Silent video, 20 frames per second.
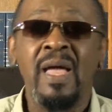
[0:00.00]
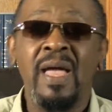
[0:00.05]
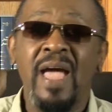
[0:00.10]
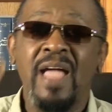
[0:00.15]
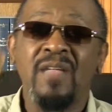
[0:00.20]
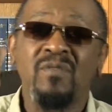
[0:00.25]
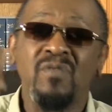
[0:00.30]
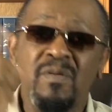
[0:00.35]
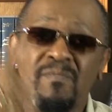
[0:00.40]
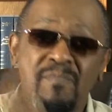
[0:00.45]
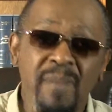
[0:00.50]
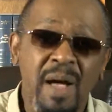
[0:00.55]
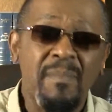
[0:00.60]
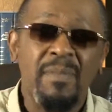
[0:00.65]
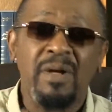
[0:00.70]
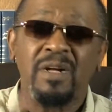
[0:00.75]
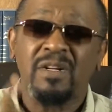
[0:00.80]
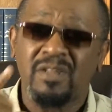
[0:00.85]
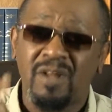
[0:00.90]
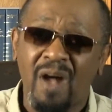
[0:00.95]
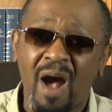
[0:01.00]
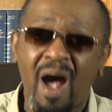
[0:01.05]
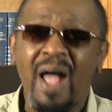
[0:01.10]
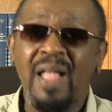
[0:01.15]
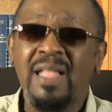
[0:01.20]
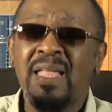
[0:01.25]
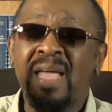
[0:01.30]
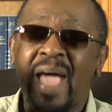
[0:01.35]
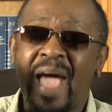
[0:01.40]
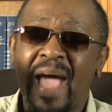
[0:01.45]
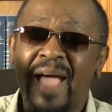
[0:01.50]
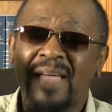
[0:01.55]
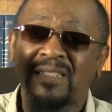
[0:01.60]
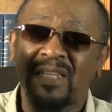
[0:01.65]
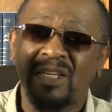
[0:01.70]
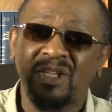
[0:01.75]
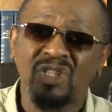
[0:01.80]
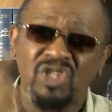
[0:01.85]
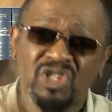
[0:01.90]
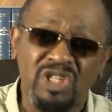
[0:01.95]
And remember, God has
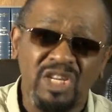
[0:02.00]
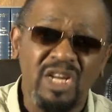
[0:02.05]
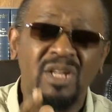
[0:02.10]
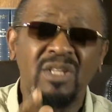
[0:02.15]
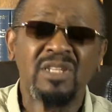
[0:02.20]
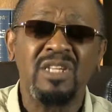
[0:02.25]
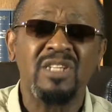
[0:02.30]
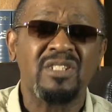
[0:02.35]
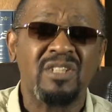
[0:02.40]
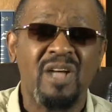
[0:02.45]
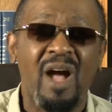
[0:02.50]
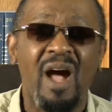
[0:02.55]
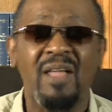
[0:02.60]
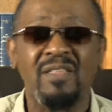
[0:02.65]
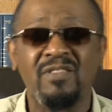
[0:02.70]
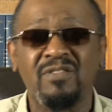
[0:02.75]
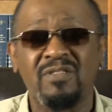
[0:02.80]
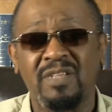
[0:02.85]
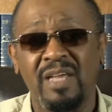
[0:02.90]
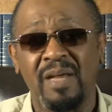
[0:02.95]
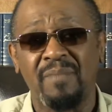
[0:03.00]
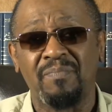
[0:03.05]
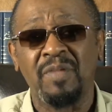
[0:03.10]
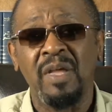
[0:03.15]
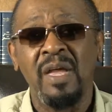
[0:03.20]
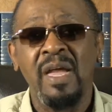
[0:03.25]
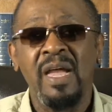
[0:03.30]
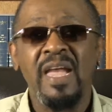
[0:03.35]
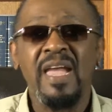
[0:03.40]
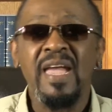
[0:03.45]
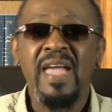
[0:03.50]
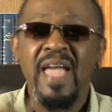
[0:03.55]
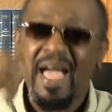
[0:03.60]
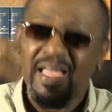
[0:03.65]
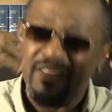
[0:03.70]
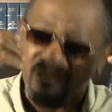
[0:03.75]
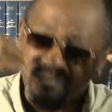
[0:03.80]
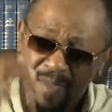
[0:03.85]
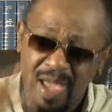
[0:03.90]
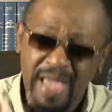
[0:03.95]
instilled this concept he
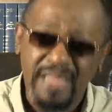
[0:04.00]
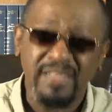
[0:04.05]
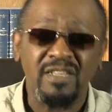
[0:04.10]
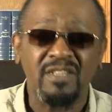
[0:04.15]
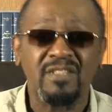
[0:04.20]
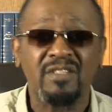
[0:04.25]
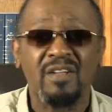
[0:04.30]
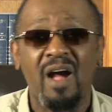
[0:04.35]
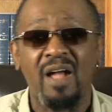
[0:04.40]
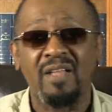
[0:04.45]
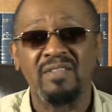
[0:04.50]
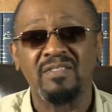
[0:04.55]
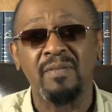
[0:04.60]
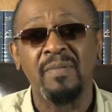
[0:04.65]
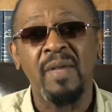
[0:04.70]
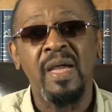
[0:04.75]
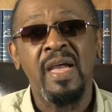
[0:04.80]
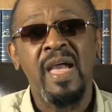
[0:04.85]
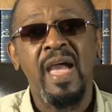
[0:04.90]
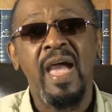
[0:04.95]
has made this concept.